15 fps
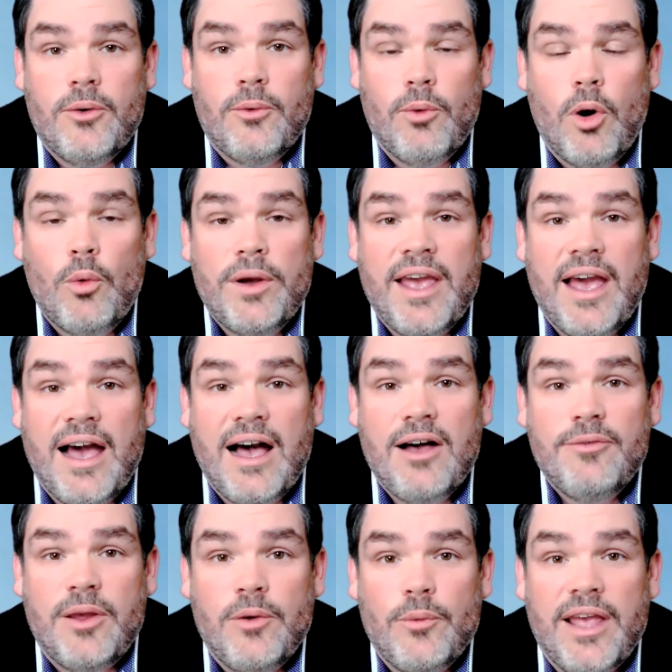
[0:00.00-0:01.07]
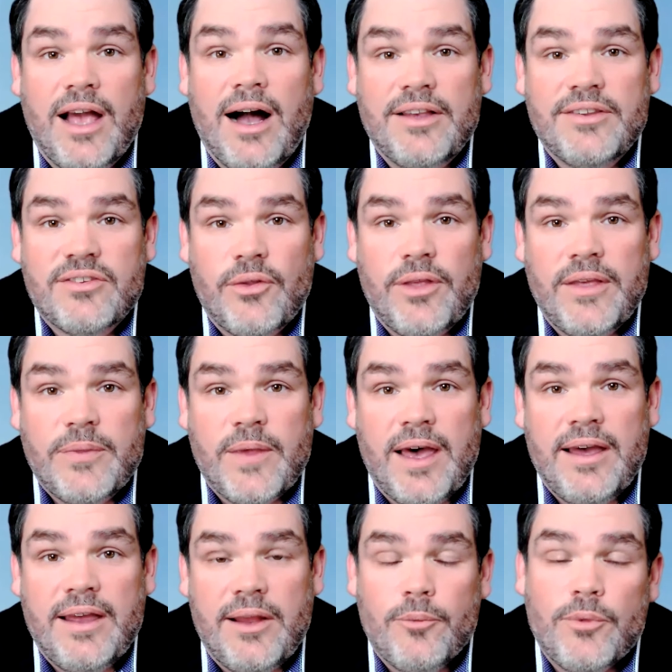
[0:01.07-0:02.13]
what we have and we isolate
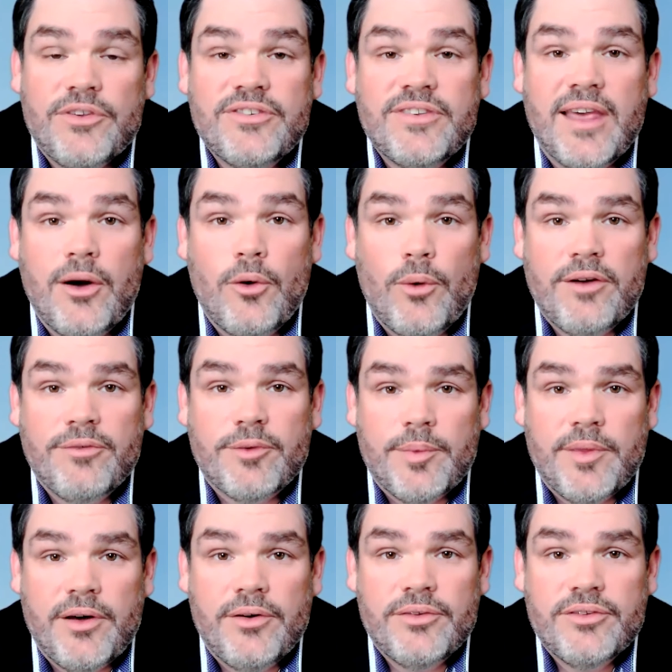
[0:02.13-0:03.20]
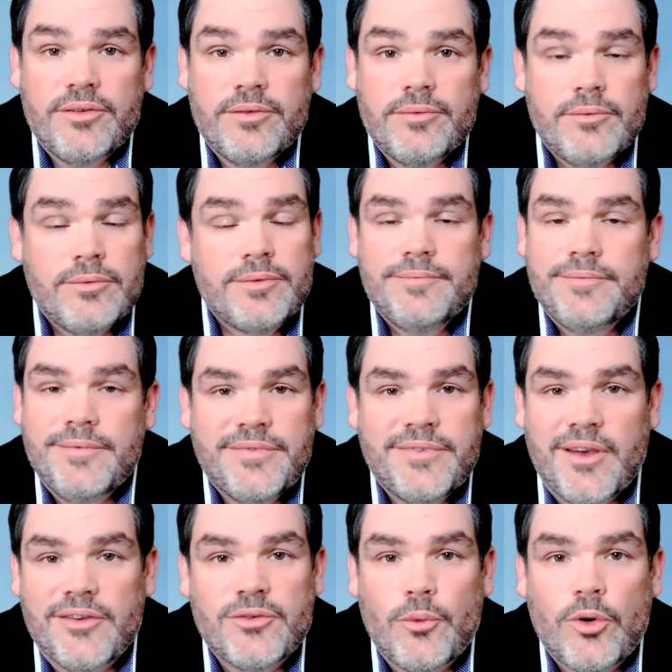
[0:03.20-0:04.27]
that and we stay away from those.
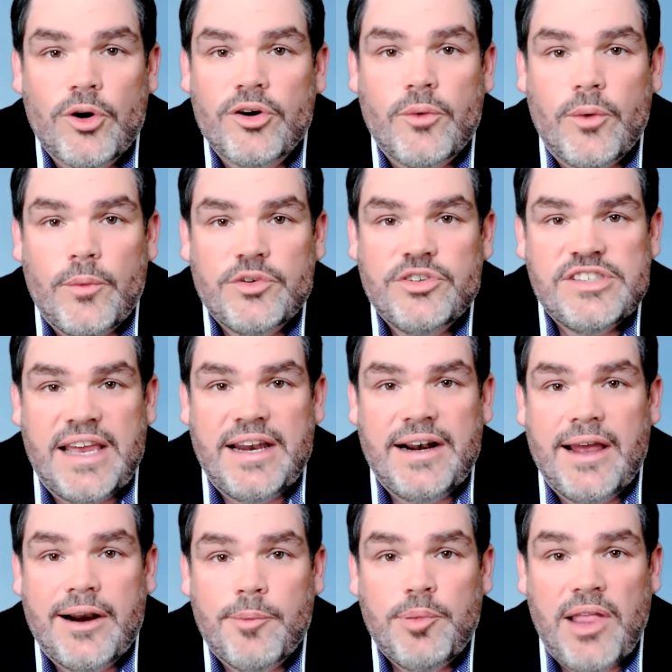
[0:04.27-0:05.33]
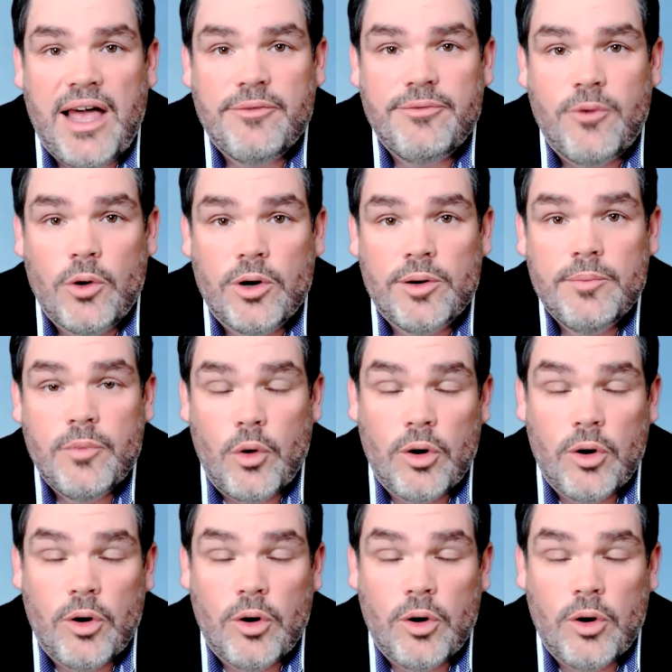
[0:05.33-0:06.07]
It doesn't work when we're standing on a platform